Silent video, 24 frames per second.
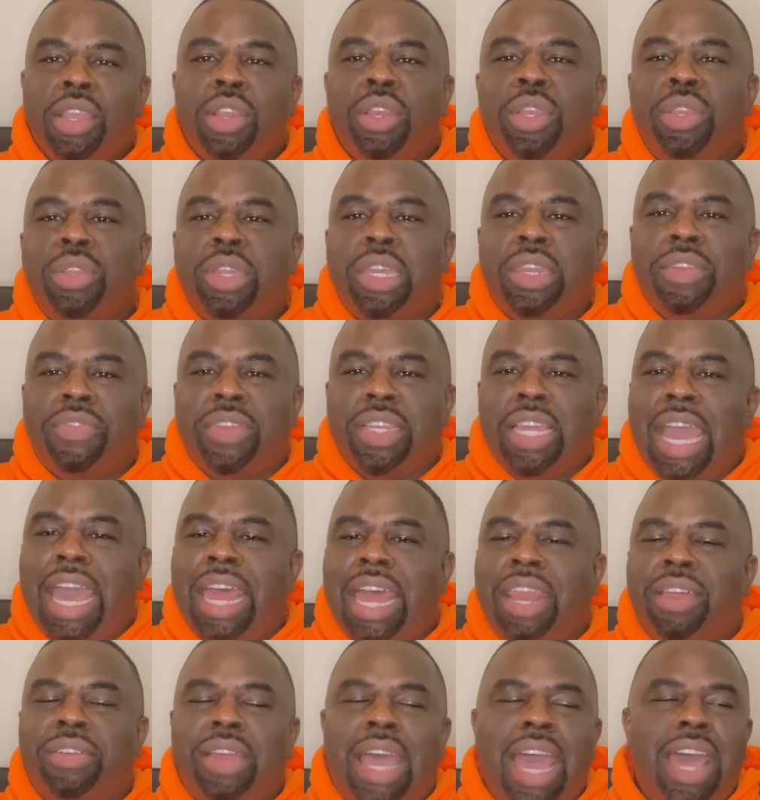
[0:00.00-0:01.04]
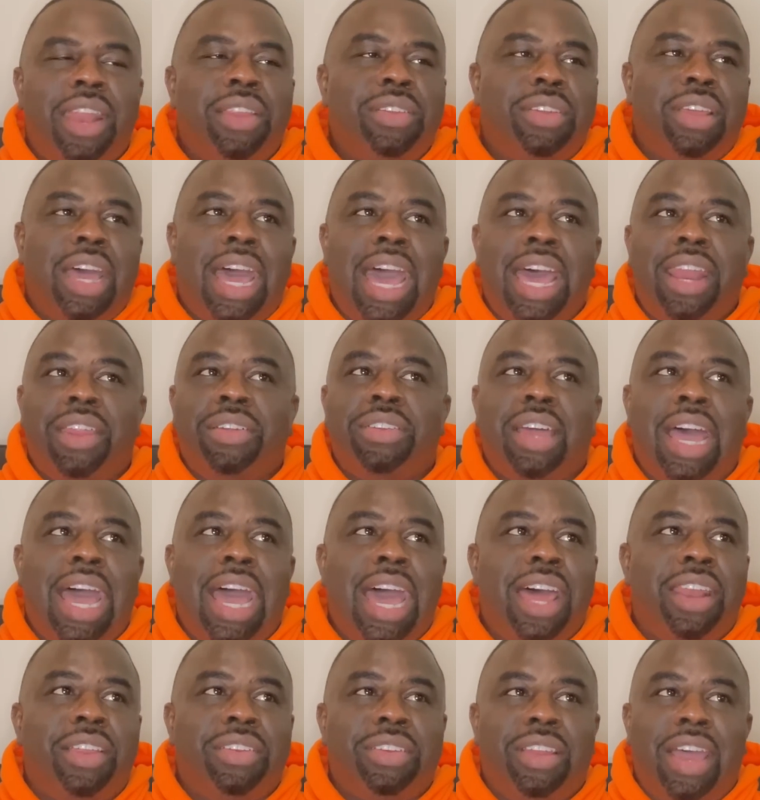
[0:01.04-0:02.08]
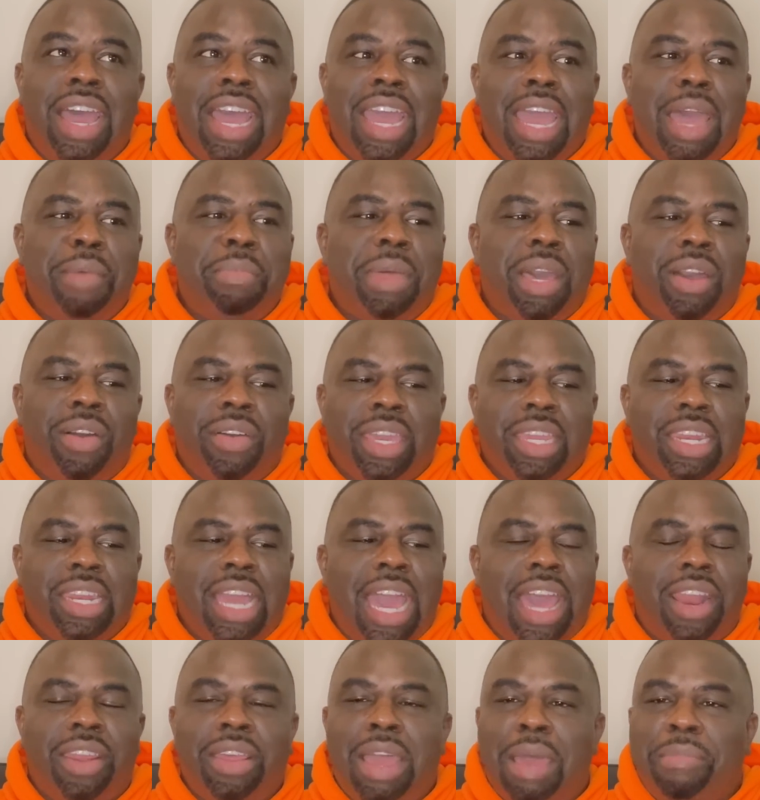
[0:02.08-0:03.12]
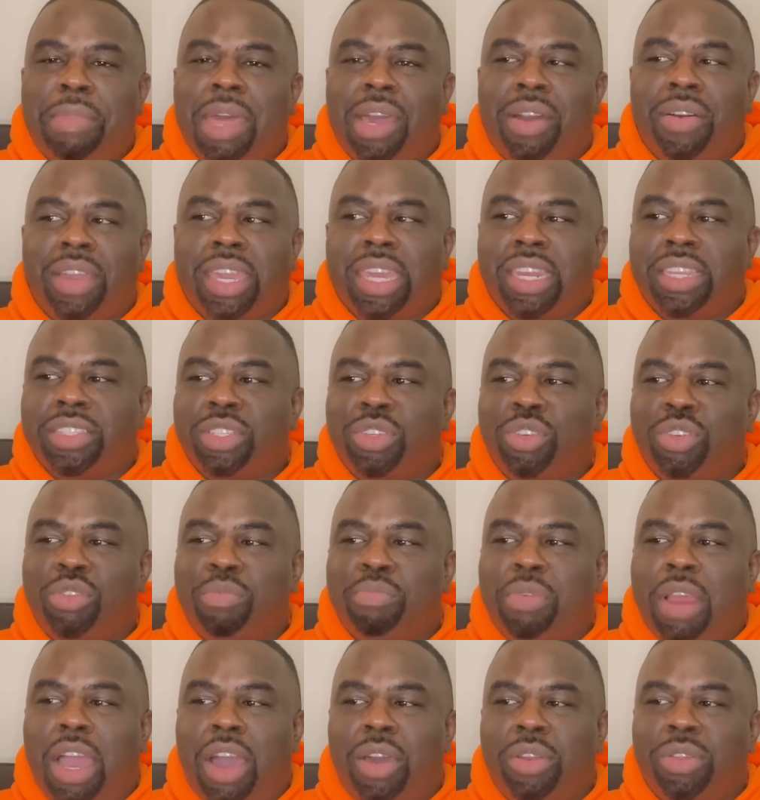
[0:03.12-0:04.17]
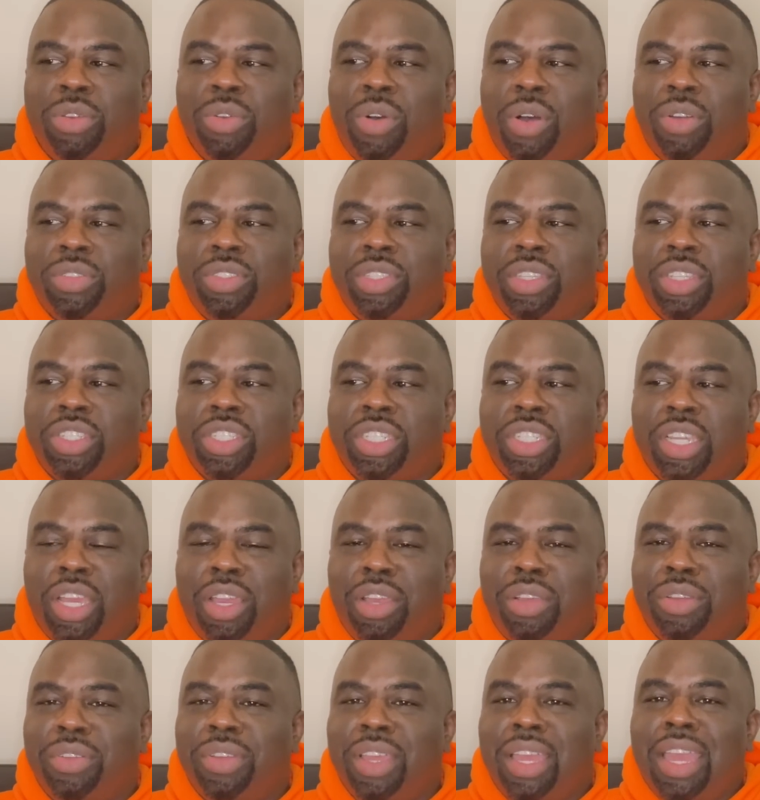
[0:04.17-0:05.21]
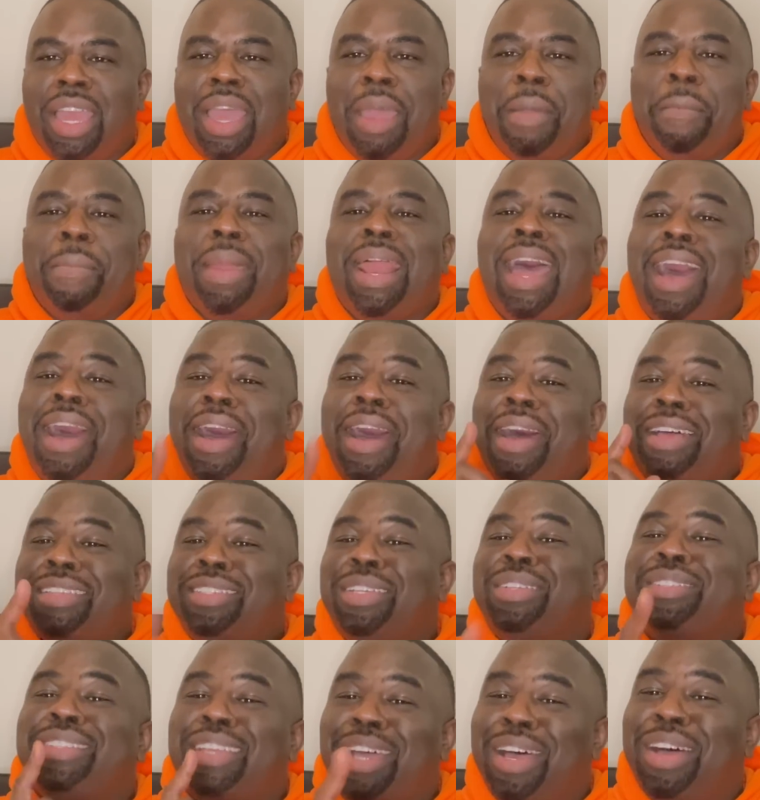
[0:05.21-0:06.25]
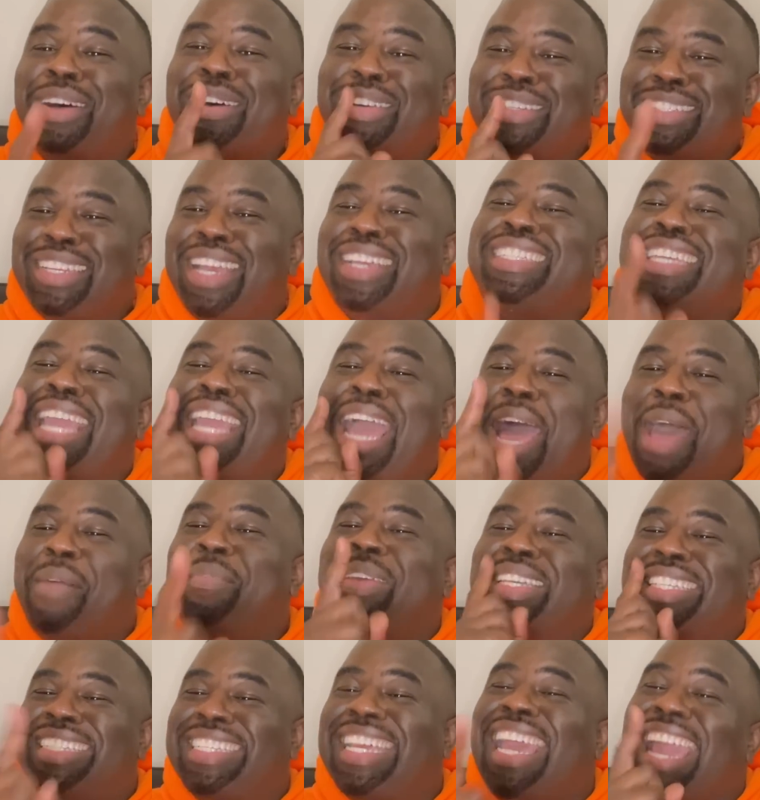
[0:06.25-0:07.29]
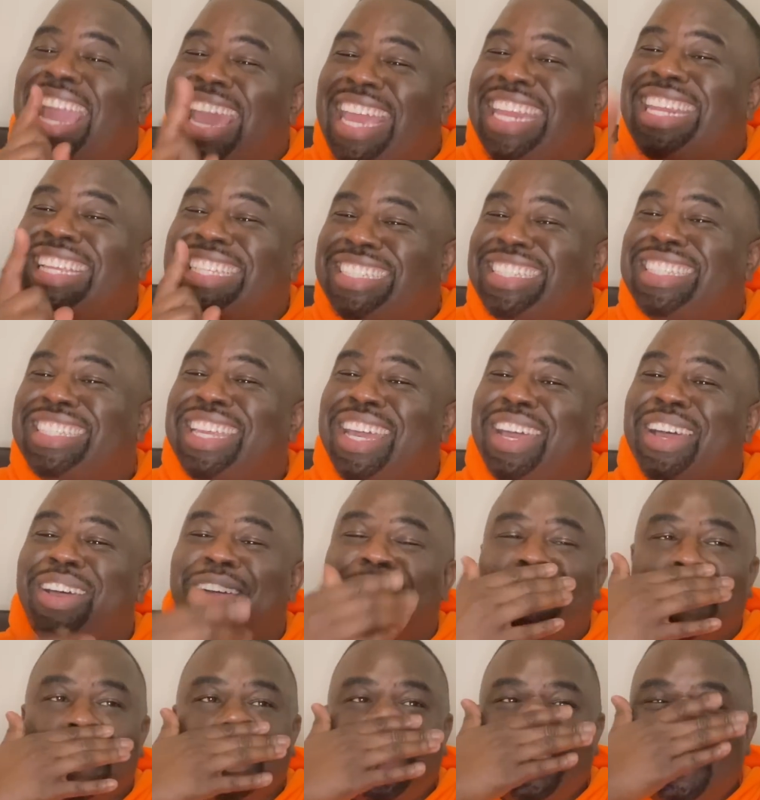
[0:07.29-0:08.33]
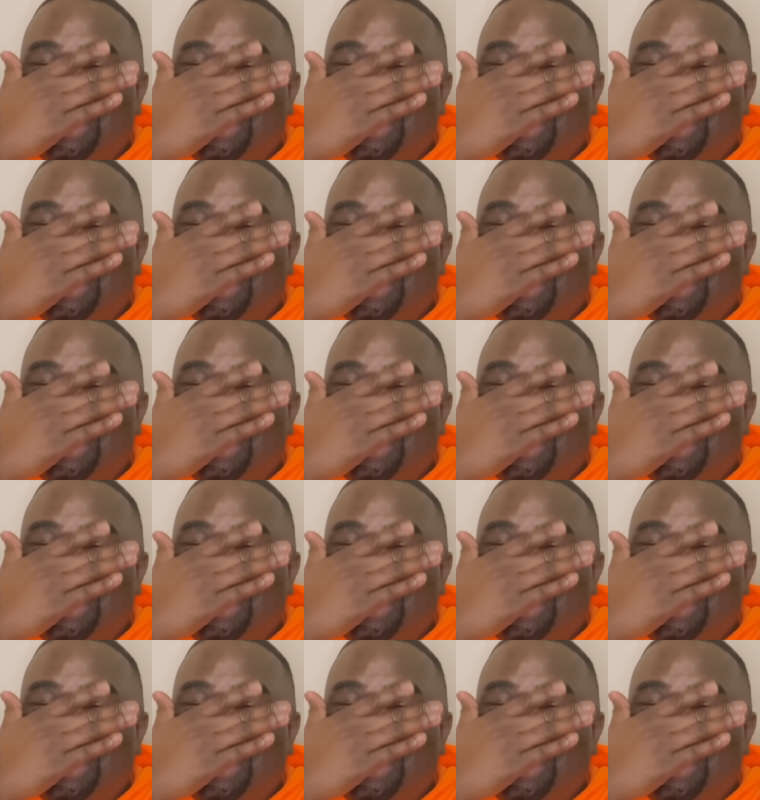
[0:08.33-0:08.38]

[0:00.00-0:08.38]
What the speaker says: you could have, I'm not going to get into who brought who onto the show, but I also told y'all, see, I be saying this stuff.